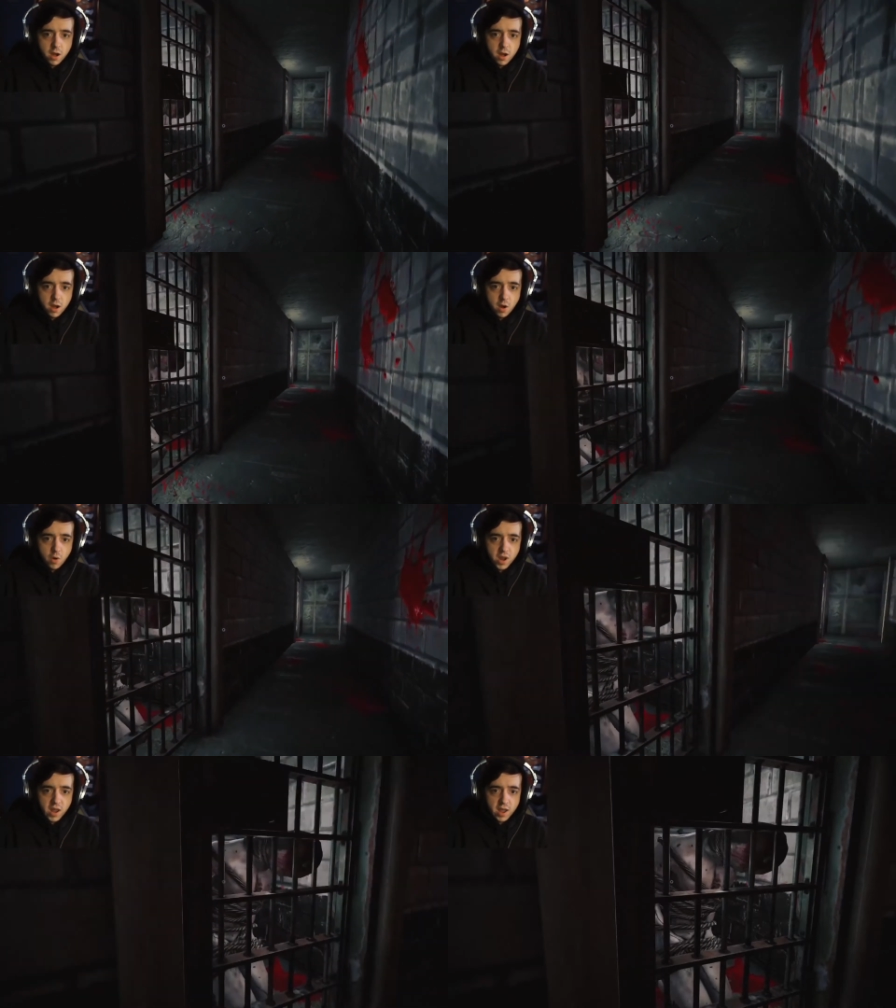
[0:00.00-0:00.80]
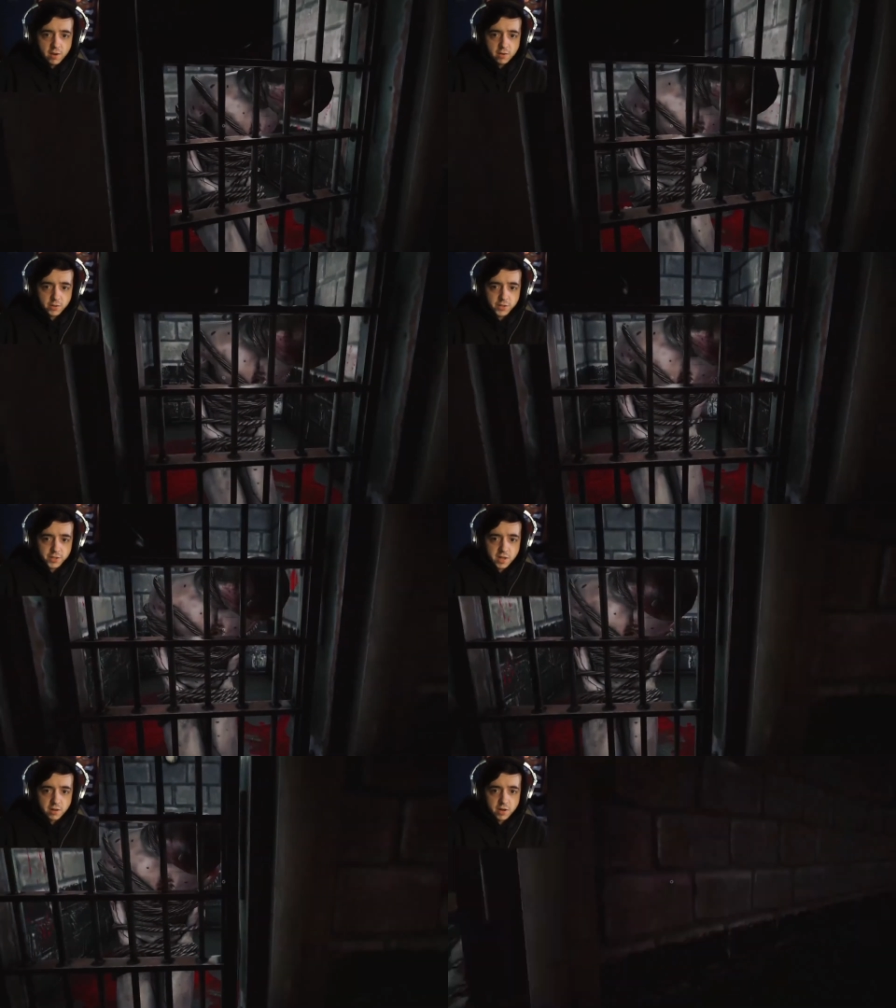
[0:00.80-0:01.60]
no candles
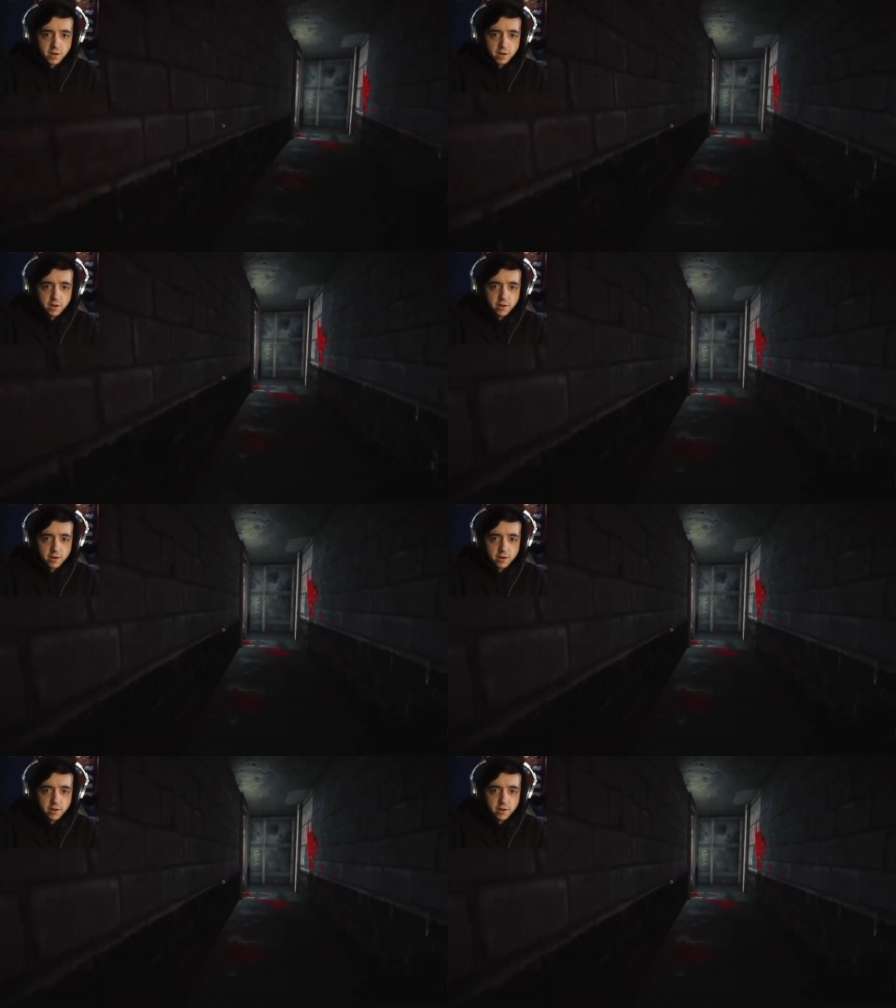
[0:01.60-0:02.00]
down here,